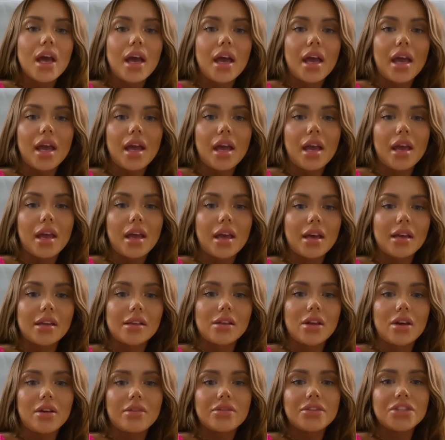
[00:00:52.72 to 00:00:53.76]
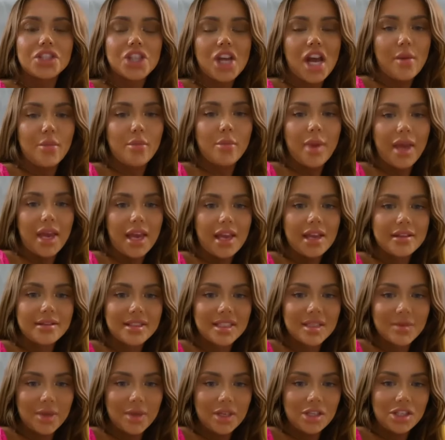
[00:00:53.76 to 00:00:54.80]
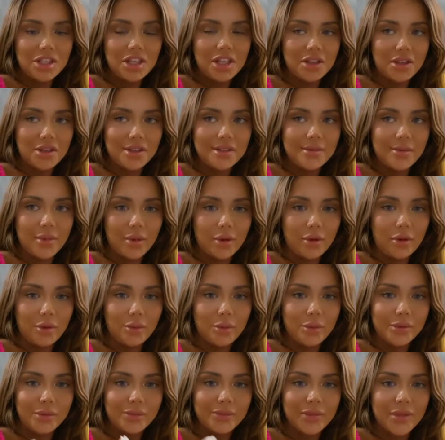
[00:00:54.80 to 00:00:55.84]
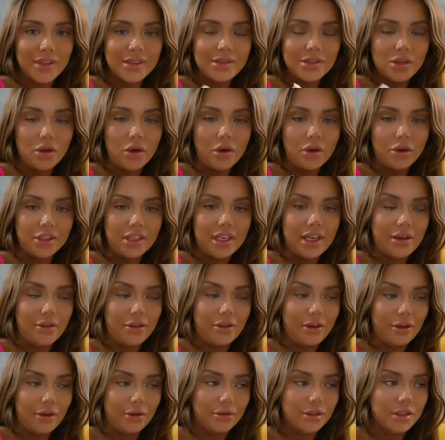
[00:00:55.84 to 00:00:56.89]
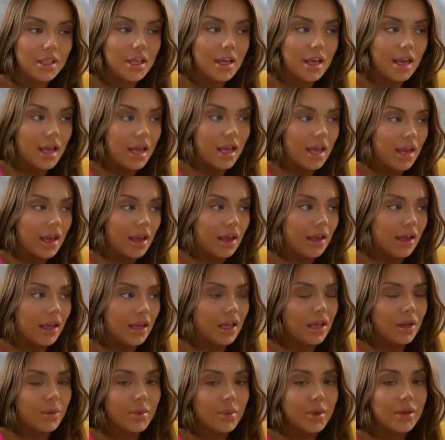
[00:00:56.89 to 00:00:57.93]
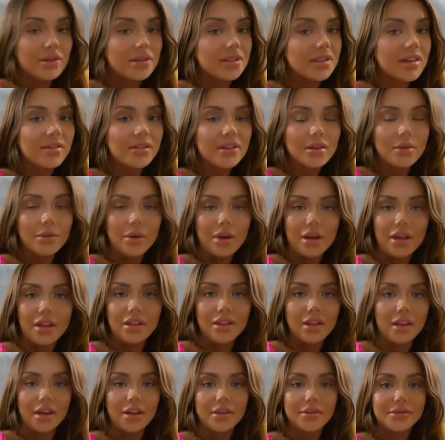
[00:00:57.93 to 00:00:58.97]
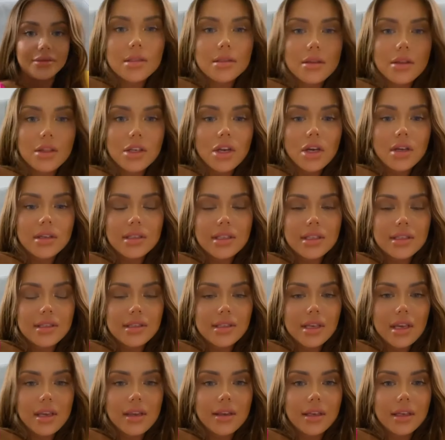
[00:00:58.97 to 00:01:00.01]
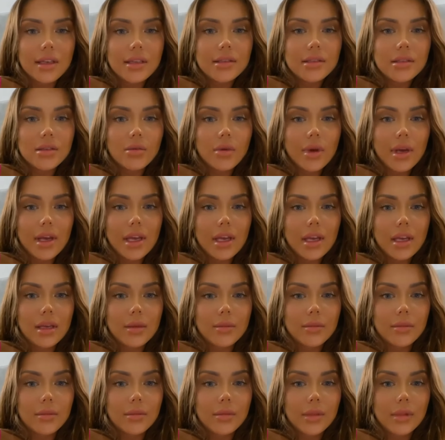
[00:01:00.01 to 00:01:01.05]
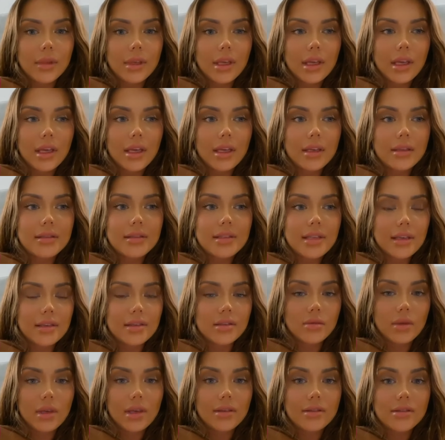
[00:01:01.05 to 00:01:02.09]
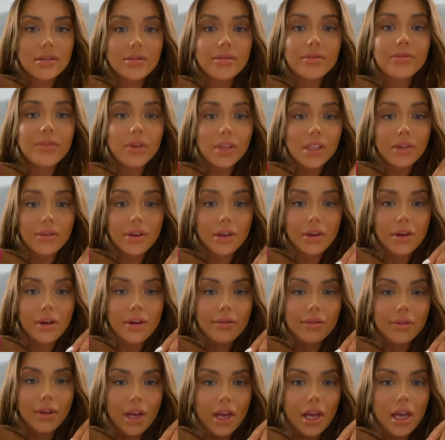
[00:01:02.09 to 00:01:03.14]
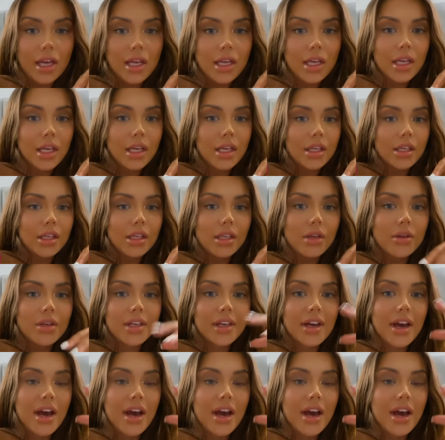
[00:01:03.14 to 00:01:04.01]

Uh, a lot of sharp pains, especially in this boob. It's all good now though, uh, but it's definitely worth it. So the doctors say you need to wait uh, six weeks to fully recover. You know, you